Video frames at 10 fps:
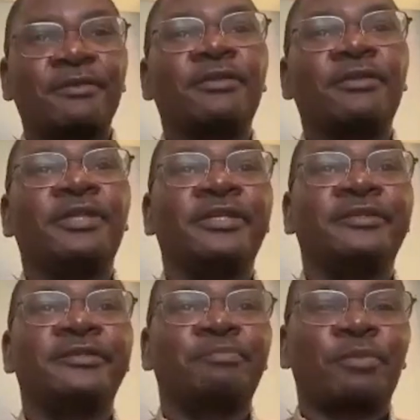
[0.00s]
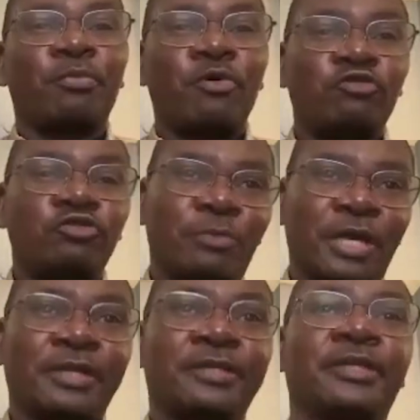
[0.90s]
on these proposed
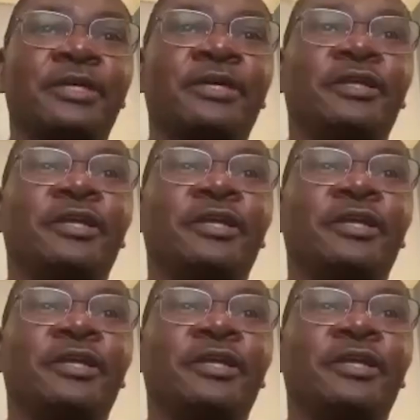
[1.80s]
market